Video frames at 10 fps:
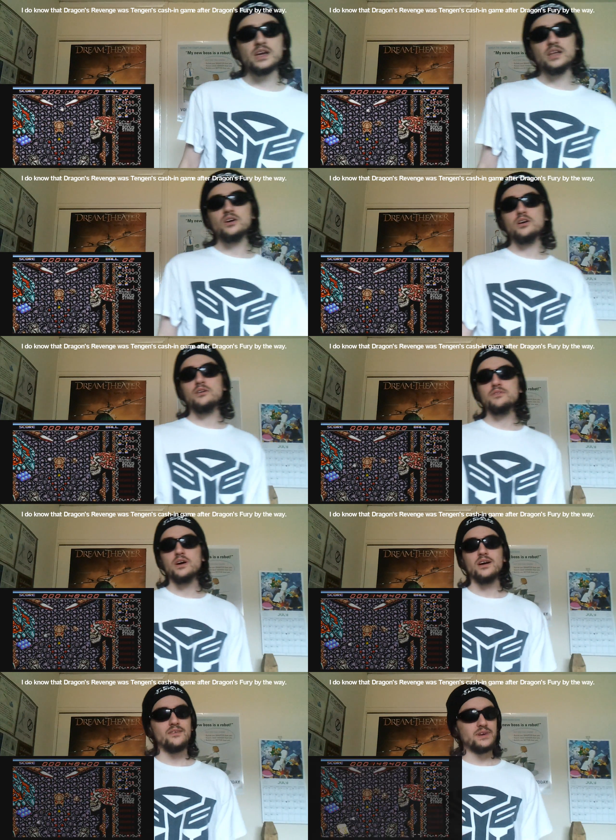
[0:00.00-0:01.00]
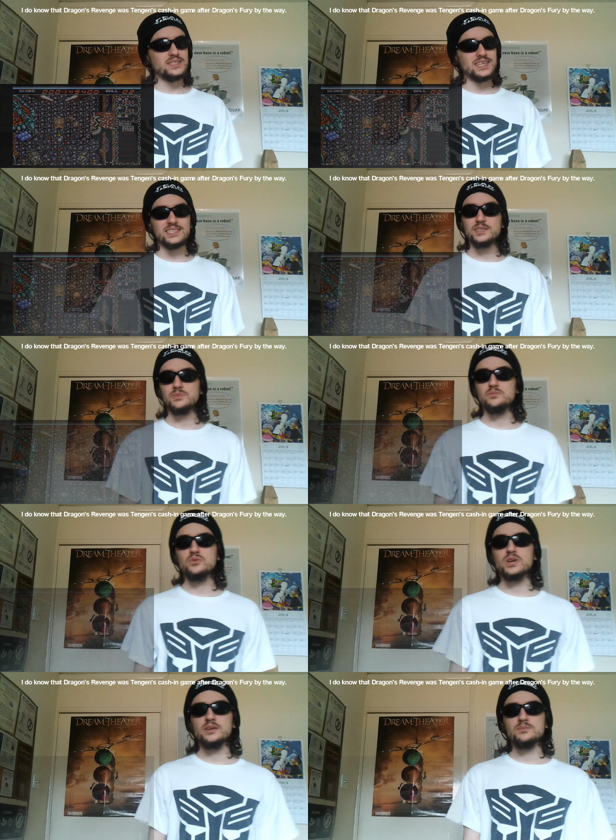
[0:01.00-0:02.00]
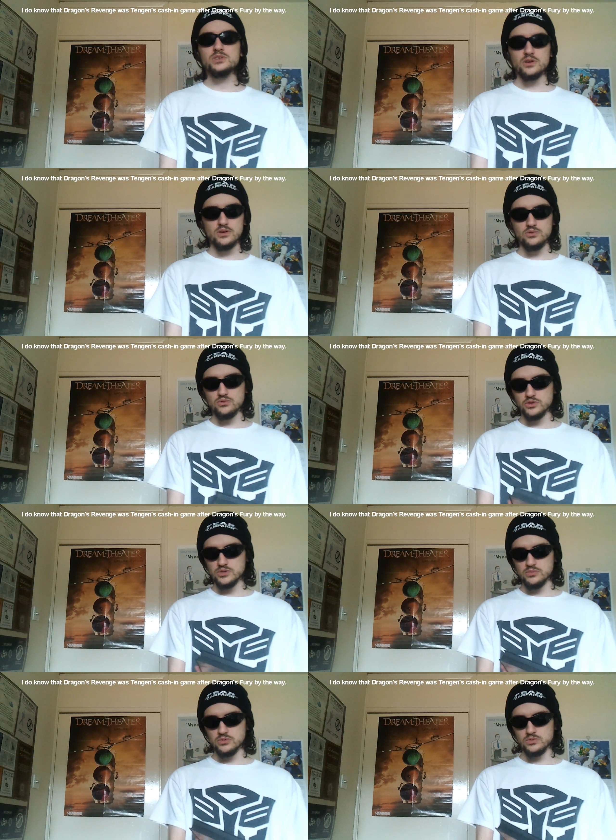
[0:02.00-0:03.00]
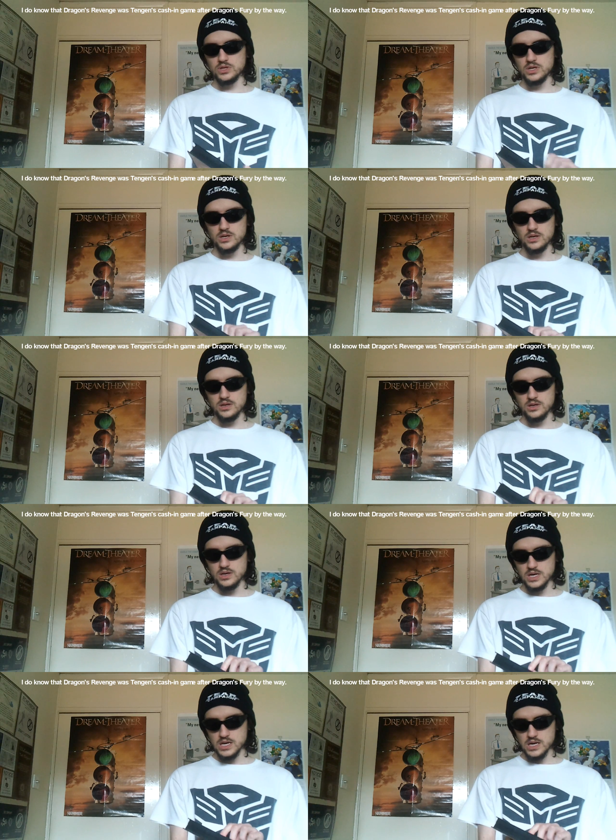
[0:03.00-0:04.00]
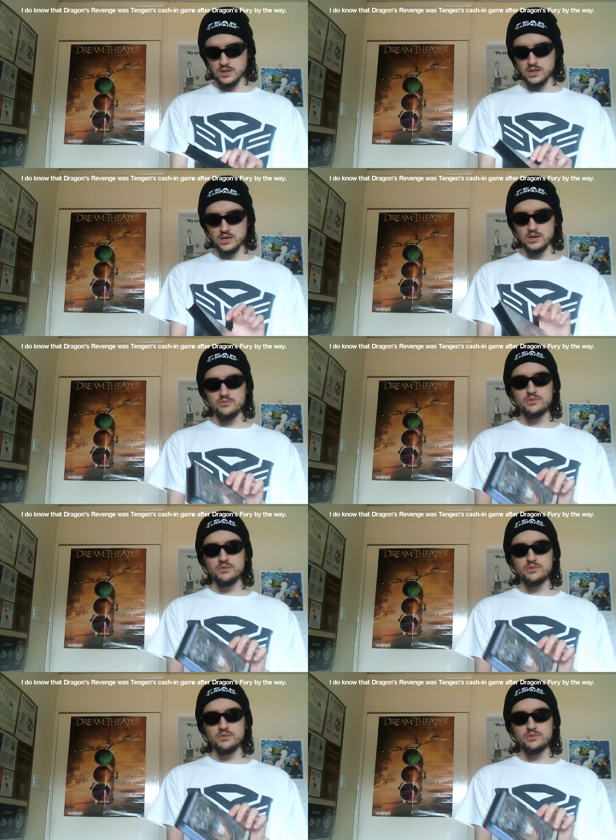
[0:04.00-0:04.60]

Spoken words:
the vein of fantastic pinball games, I also bought the